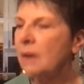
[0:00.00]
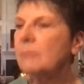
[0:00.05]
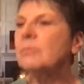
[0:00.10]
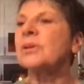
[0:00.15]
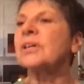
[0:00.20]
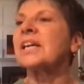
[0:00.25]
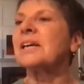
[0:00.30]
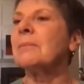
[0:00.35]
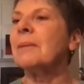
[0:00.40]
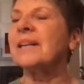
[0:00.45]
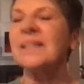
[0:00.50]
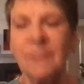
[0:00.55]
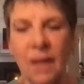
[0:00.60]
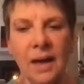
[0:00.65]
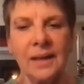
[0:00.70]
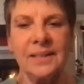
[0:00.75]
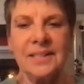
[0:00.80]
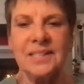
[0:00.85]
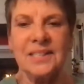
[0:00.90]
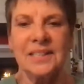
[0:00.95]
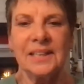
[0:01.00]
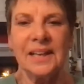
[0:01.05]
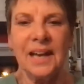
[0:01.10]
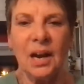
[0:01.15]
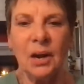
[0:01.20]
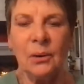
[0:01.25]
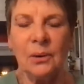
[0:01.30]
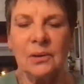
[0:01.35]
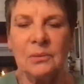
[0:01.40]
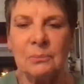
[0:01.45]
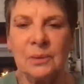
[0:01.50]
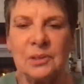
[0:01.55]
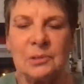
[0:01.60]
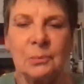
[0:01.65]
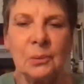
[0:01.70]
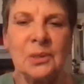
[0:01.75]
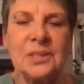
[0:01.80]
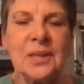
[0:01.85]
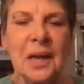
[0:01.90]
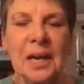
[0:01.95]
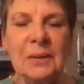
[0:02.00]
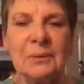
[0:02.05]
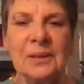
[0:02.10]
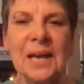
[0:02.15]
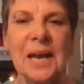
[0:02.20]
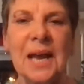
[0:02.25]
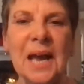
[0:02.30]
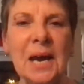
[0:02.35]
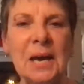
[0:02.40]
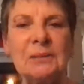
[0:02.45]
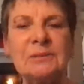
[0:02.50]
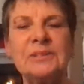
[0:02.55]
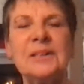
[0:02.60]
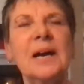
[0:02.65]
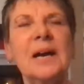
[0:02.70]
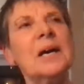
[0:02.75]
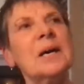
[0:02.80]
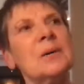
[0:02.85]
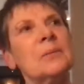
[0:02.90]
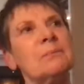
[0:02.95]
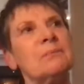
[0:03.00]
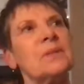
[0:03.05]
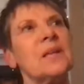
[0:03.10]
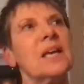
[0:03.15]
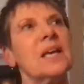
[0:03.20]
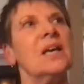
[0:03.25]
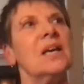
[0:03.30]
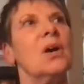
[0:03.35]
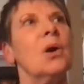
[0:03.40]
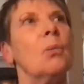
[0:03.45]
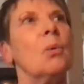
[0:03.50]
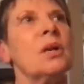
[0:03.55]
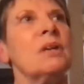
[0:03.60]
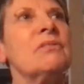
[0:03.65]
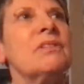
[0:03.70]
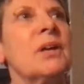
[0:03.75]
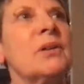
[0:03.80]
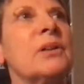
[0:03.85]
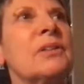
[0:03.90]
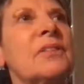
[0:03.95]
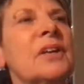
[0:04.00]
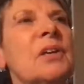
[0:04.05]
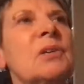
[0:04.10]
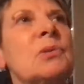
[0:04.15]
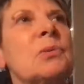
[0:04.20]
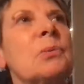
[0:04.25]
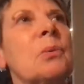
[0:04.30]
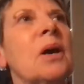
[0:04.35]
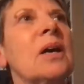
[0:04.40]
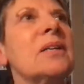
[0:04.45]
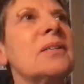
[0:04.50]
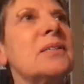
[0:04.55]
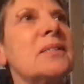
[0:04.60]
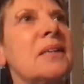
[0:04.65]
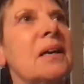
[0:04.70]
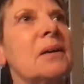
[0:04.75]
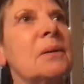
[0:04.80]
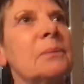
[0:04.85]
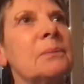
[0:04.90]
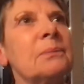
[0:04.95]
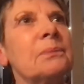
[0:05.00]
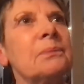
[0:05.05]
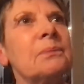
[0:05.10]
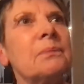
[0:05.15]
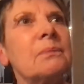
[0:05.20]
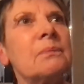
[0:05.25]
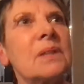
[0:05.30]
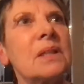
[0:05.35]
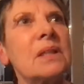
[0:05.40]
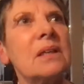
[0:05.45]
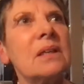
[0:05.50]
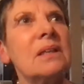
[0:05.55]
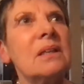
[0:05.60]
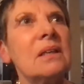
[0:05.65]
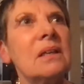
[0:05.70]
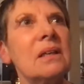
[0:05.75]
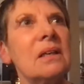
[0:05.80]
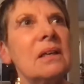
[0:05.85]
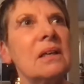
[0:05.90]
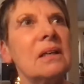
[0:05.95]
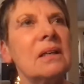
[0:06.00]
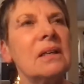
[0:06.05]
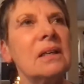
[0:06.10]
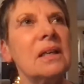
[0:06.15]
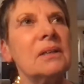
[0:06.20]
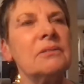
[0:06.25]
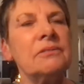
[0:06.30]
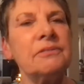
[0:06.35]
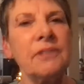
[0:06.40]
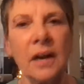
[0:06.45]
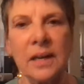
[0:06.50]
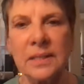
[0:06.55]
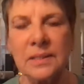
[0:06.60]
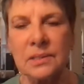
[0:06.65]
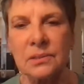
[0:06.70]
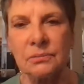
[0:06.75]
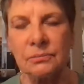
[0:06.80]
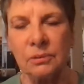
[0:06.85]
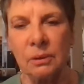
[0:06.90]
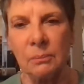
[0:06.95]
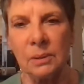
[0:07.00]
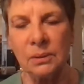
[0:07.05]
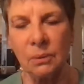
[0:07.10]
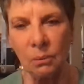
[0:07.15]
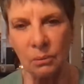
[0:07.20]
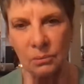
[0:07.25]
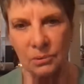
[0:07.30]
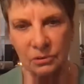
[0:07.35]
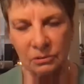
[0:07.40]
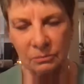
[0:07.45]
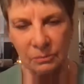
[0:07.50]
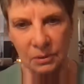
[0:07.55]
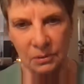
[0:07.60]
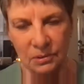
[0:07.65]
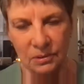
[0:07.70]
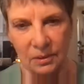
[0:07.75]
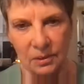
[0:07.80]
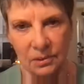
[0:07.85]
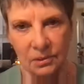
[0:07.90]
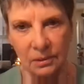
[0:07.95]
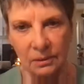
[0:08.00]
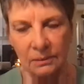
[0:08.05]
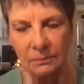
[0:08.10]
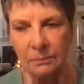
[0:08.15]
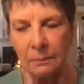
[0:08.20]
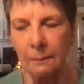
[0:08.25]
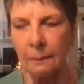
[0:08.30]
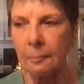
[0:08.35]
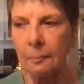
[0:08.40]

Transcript: looking at my clock and seeing how much more time we have. One of the other things was advice from an older musician.